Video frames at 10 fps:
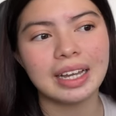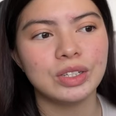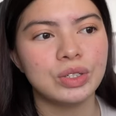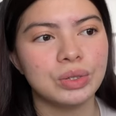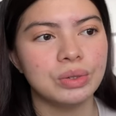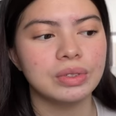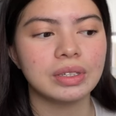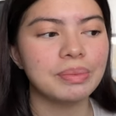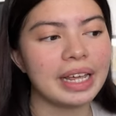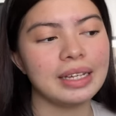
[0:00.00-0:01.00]
and so
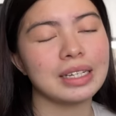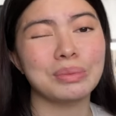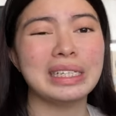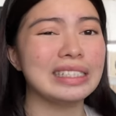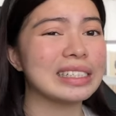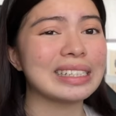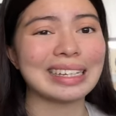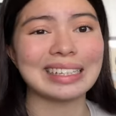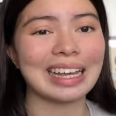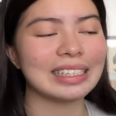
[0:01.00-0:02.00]
some days I'm really just
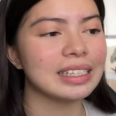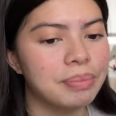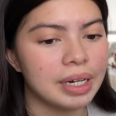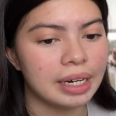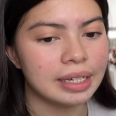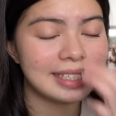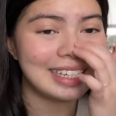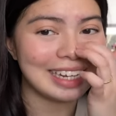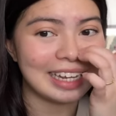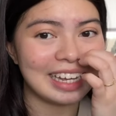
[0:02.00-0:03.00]
like dead, but
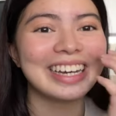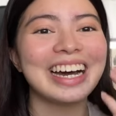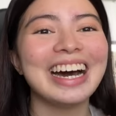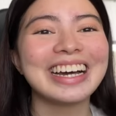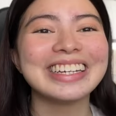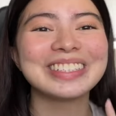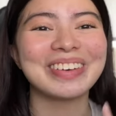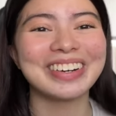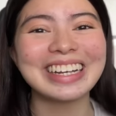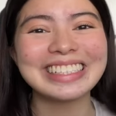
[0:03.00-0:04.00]
today is
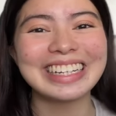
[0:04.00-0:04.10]
my rest